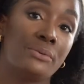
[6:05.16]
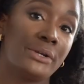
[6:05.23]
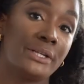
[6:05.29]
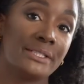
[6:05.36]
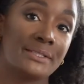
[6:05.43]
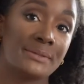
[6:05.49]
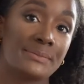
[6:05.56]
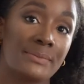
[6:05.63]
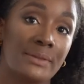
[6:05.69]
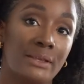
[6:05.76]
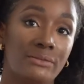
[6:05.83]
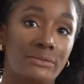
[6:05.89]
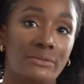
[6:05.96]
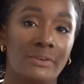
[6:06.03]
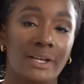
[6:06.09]
print.
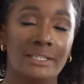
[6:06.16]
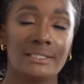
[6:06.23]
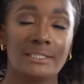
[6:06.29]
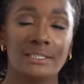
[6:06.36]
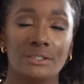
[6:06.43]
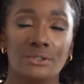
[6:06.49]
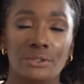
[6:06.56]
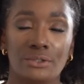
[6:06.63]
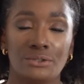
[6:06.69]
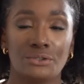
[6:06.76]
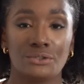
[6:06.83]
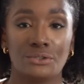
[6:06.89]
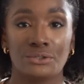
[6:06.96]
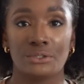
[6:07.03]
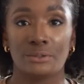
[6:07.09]
If you fancy to
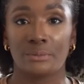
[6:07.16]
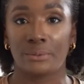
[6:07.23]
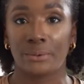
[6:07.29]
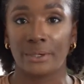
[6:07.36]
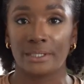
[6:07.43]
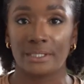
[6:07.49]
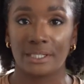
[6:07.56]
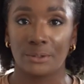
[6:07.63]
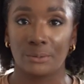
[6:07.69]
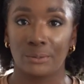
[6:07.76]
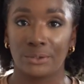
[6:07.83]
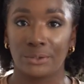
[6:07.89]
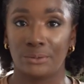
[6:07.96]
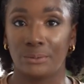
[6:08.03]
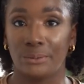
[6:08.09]
introduce the print in
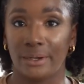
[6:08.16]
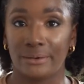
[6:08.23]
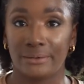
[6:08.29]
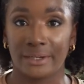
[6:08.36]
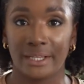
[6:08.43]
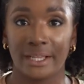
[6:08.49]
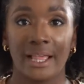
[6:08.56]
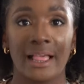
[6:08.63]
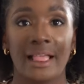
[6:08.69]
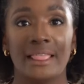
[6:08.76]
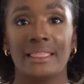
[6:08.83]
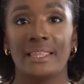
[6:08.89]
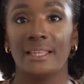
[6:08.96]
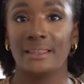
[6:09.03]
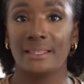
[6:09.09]
what you're wearing,
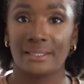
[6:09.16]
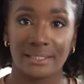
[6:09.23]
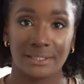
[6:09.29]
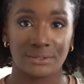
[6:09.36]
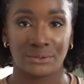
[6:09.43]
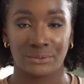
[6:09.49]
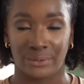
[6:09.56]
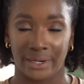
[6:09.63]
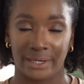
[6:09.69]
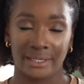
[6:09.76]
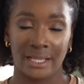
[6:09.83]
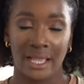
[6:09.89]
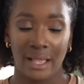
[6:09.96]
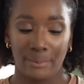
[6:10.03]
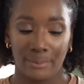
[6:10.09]
then this is great.
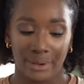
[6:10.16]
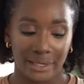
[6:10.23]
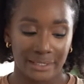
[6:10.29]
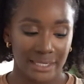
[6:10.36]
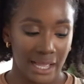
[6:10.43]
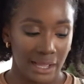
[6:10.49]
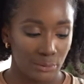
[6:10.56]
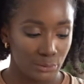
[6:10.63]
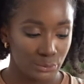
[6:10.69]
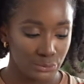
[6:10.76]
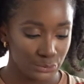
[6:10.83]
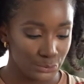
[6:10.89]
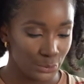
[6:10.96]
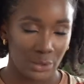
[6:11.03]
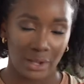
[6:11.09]
But I
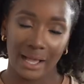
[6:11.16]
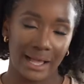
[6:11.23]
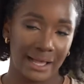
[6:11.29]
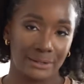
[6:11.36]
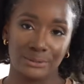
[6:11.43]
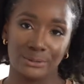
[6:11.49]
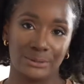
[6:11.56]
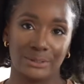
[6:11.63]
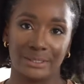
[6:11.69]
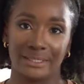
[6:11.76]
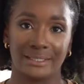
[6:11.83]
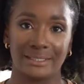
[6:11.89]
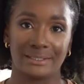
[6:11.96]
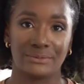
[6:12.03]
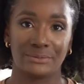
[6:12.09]
would not count on
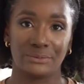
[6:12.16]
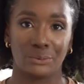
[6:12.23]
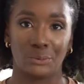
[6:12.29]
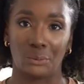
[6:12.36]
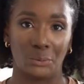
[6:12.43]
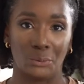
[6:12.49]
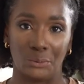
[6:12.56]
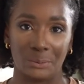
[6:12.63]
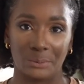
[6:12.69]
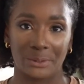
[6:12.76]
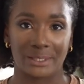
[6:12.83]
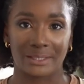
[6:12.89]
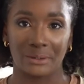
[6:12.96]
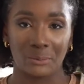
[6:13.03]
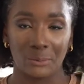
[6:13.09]
this for
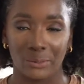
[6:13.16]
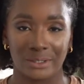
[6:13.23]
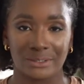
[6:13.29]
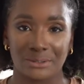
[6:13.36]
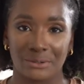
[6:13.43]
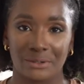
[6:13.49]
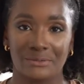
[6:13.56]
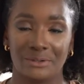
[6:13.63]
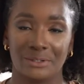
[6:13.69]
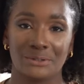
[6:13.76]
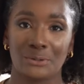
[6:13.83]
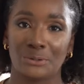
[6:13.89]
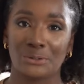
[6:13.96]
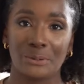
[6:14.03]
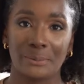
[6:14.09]
warmth whatsoever.
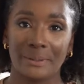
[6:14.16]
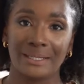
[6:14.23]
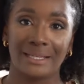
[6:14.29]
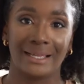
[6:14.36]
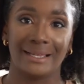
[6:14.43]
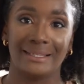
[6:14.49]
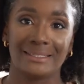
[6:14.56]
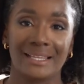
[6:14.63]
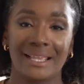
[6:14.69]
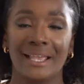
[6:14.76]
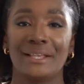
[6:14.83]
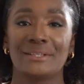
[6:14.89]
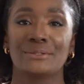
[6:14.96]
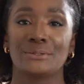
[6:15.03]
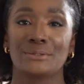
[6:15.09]
It's got so many lines,
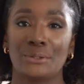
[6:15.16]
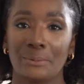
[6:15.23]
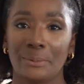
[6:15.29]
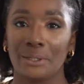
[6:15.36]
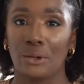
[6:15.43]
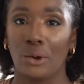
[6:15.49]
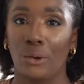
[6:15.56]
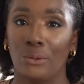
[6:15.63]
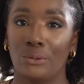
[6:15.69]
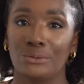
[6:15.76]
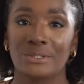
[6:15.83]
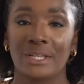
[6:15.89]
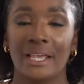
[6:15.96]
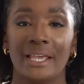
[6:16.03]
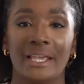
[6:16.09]
it's got so many
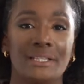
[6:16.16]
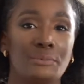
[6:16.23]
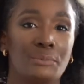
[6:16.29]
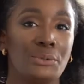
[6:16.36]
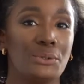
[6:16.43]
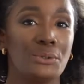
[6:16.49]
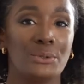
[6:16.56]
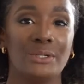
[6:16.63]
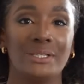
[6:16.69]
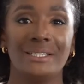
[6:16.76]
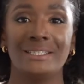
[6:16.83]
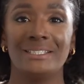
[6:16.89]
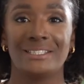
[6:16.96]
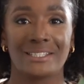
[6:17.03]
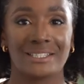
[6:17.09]
holes. It's
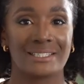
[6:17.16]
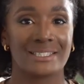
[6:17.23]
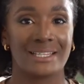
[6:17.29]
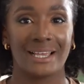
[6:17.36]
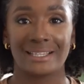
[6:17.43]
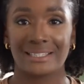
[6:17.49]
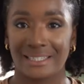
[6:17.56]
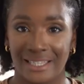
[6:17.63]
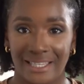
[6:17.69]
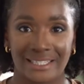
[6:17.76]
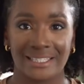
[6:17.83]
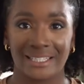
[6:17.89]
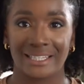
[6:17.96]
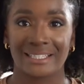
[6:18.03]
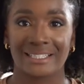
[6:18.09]
purely just
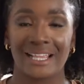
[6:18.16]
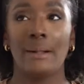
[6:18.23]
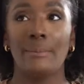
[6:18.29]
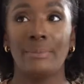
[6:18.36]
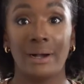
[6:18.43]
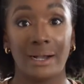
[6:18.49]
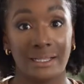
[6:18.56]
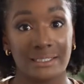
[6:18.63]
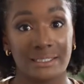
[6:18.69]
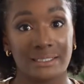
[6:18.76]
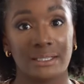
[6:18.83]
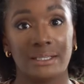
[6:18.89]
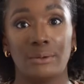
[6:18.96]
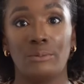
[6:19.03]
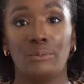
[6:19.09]
aesthetics. But
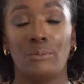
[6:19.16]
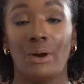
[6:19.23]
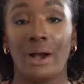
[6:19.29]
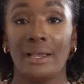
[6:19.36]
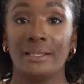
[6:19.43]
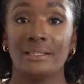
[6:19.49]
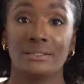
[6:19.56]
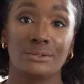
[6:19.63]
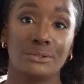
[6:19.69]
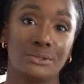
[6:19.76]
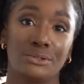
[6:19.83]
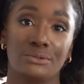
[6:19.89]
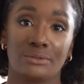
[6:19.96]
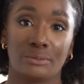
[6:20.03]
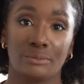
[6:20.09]
why it's
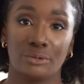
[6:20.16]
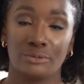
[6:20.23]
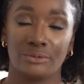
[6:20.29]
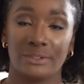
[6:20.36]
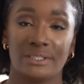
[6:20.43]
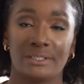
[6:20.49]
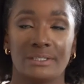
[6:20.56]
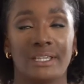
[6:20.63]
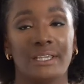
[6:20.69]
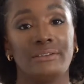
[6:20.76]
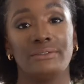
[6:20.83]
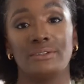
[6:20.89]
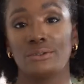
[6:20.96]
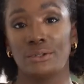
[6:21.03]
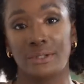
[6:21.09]
good to remove is
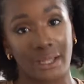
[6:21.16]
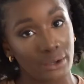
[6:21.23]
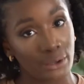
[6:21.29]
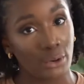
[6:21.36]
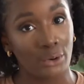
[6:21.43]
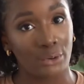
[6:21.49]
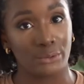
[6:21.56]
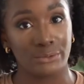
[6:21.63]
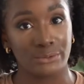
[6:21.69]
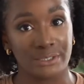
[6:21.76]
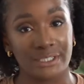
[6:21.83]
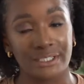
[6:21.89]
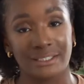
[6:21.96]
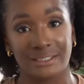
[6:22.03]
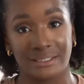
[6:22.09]
if it's not that
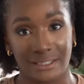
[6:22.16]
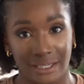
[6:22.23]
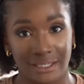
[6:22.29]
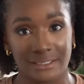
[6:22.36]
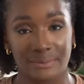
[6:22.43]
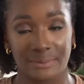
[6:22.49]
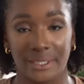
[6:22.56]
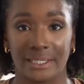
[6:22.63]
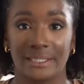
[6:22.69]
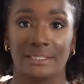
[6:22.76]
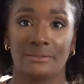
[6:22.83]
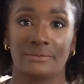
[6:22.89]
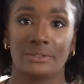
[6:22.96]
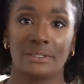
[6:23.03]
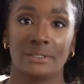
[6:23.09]
cold, it does make a
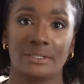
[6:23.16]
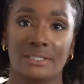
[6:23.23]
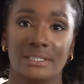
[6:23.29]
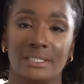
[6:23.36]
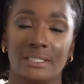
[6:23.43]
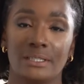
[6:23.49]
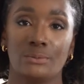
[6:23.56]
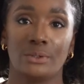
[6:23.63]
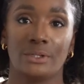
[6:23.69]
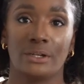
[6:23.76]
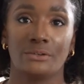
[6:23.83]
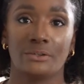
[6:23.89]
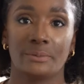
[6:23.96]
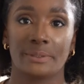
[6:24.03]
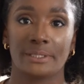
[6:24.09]
difference, because this is
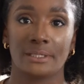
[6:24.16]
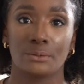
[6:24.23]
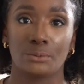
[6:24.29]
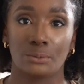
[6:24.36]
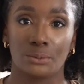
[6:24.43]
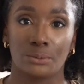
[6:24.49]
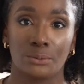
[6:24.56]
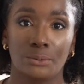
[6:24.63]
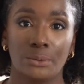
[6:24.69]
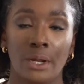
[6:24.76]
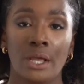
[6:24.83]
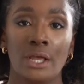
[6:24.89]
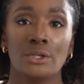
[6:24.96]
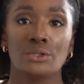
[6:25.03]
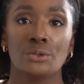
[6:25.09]
100% wool.
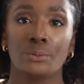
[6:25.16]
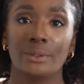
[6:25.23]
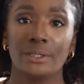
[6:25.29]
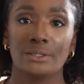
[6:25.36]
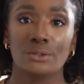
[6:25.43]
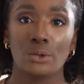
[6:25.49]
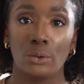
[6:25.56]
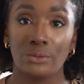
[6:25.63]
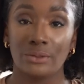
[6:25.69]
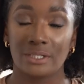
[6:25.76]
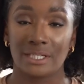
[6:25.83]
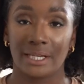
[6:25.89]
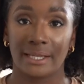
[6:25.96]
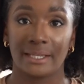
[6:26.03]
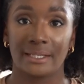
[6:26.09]
So when it's on the
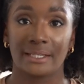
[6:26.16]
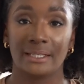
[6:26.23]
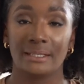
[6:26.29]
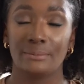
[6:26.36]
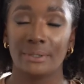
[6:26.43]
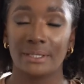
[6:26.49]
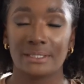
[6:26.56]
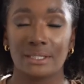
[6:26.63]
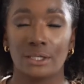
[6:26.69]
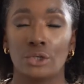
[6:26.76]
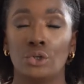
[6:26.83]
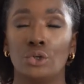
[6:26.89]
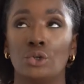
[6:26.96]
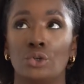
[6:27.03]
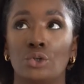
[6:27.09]
jacket, it makes a
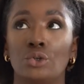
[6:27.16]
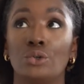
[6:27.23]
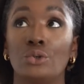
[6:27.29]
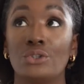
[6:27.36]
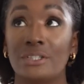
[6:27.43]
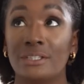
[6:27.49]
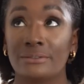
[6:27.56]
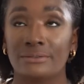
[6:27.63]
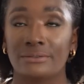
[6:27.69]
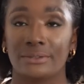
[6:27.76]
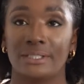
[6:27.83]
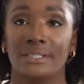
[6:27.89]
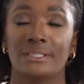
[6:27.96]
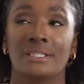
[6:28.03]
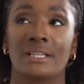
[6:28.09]
huge
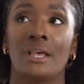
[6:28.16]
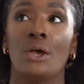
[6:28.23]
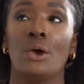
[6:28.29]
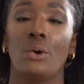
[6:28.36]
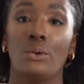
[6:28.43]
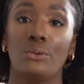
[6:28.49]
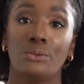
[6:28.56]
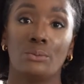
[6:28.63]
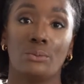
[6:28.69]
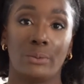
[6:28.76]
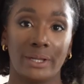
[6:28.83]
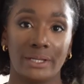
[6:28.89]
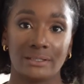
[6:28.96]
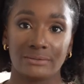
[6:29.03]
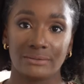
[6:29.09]
difference on the
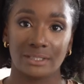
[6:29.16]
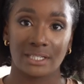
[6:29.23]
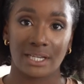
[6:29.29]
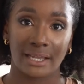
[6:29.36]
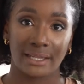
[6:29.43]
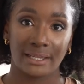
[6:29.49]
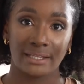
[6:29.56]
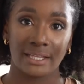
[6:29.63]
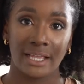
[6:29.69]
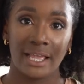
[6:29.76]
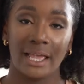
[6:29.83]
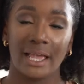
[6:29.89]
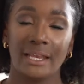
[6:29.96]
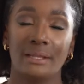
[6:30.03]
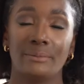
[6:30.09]
weight of the jacket,
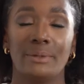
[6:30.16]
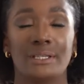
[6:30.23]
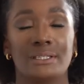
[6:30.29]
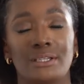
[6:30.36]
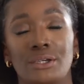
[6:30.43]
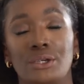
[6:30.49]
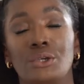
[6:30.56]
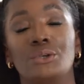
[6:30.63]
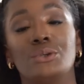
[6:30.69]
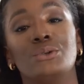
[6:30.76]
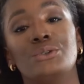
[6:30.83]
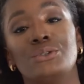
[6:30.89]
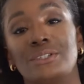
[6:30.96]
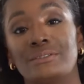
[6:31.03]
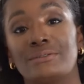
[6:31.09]
and it makes a
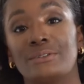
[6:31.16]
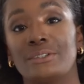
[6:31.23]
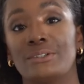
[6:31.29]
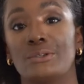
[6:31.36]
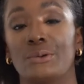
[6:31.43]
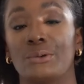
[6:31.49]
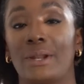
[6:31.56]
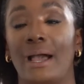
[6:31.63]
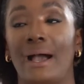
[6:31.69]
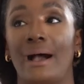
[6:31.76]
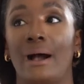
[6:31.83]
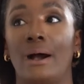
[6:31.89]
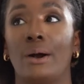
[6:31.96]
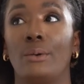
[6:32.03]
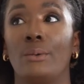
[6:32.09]
huge difference on
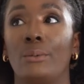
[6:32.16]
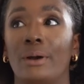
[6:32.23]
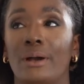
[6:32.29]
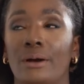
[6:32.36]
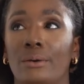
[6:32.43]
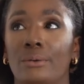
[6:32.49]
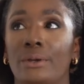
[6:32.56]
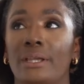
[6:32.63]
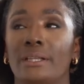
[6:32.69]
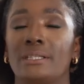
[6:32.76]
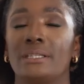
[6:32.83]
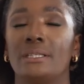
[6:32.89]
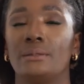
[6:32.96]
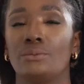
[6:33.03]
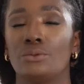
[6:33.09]
how well
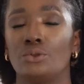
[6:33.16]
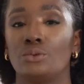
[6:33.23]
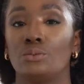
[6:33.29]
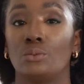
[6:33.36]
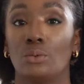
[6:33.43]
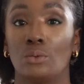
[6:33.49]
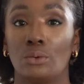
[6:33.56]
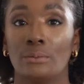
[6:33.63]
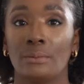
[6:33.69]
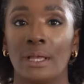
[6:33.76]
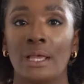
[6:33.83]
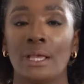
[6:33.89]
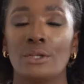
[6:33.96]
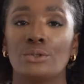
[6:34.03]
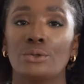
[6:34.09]
it keeps you warm.
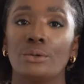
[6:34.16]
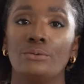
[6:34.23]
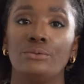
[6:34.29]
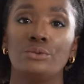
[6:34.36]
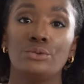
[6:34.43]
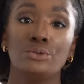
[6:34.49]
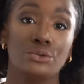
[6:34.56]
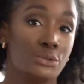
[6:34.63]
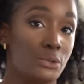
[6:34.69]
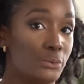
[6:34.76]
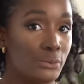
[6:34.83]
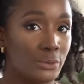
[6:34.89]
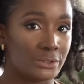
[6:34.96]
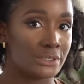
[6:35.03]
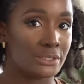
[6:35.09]
So if you do not
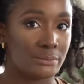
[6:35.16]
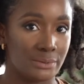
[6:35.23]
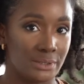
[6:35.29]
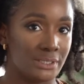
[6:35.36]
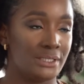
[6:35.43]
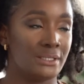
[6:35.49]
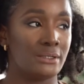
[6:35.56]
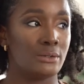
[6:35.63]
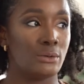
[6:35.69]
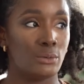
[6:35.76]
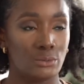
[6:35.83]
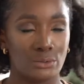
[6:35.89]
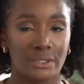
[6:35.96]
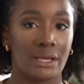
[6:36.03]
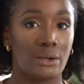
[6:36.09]
want to be
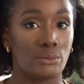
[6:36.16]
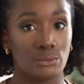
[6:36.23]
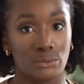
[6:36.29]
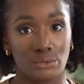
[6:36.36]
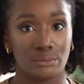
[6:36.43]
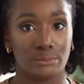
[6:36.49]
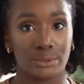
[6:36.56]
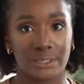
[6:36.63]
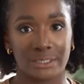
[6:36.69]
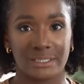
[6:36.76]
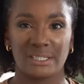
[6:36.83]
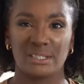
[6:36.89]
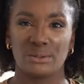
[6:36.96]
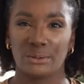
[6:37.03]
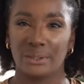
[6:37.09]
all that warm
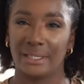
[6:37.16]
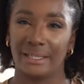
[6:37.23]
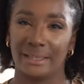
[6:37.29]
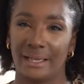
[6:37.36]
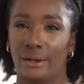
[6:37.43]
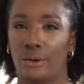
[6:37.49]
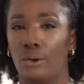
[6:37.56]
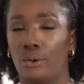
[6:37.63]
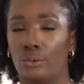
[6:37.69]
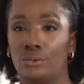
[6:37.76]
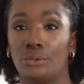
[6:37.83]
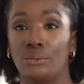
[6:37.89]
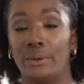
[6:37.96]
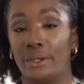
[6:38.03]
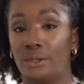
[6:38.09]
because it's not yet that cold,
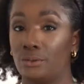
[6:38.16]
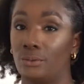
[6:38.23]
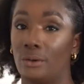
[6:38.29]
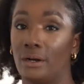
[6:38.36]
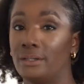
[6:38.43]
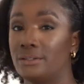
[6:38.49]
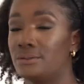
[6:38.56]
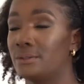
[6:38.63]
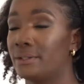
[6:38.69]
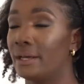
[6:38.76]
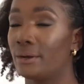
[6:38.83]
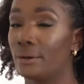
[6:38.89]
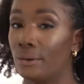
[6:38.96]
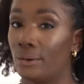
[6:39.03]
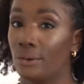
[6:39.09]
or where you are is not
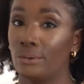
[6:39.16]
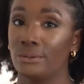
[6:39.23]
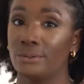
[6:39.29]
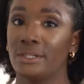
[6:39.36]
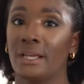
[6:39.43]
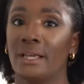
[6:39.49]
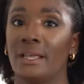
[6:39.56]
that cold,